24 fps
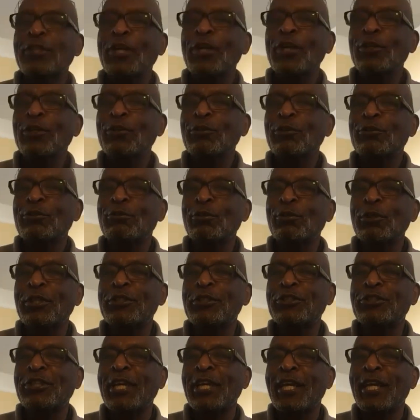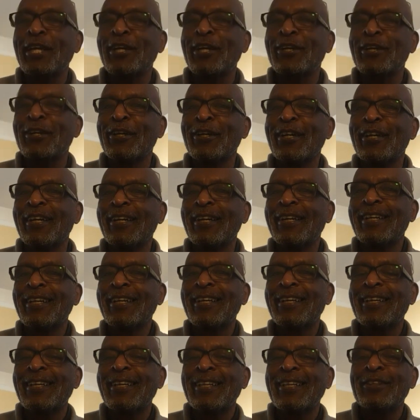sir, through the chair.
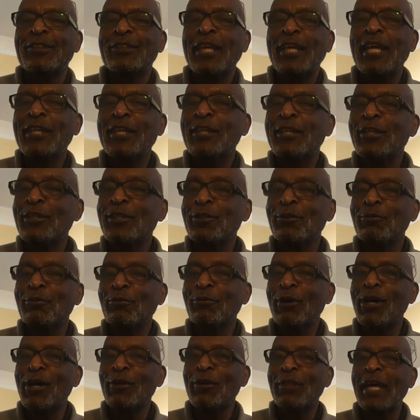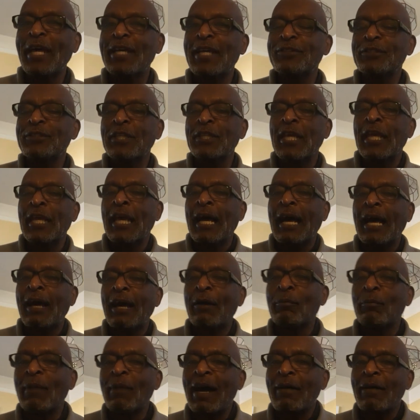Thank you. Well, that's
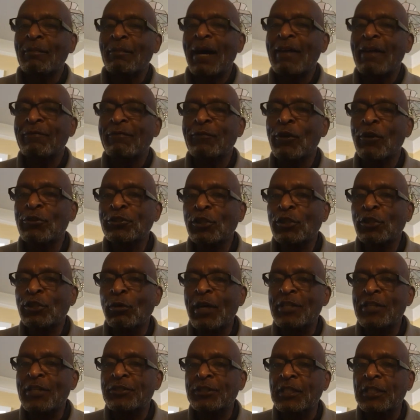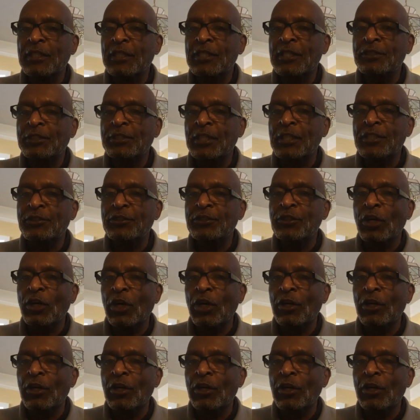my first question. Is this